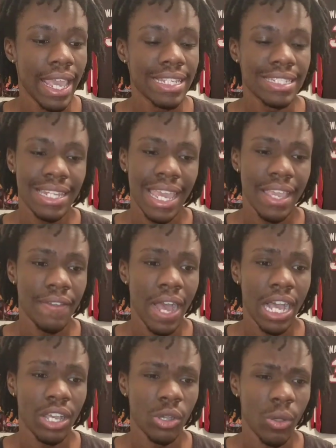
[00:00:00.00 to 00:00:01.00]
and save
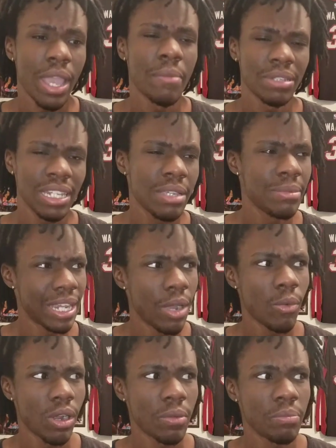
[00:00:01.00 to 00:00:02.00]
Akko, and believe me,
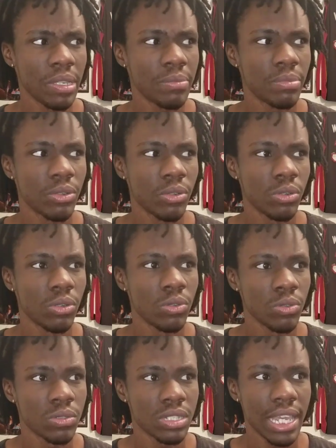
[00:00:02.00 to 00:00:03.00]
there were people
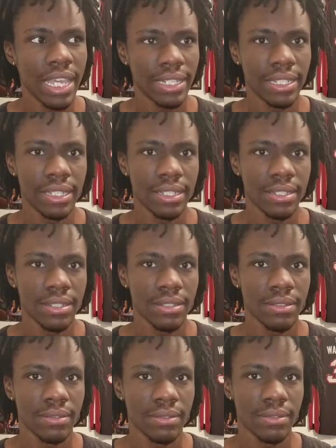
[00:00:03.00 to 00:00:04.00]
who said
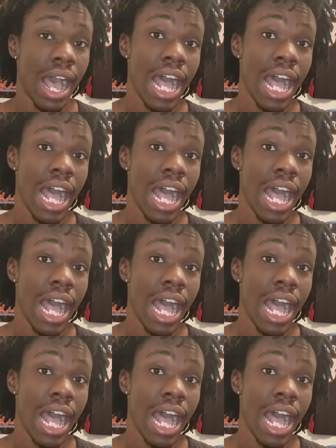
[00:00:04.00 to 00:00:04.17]
this.